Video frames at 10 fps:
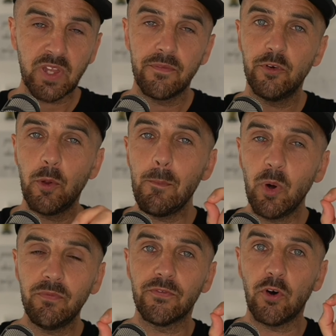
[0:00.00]
For the
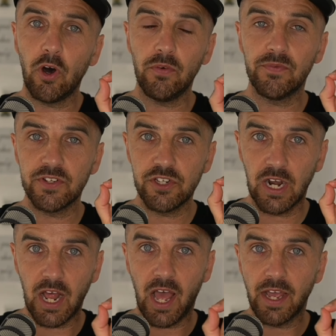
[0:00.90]
month of
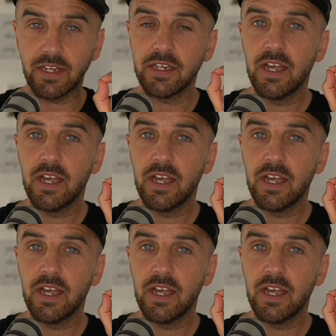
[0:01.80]
July,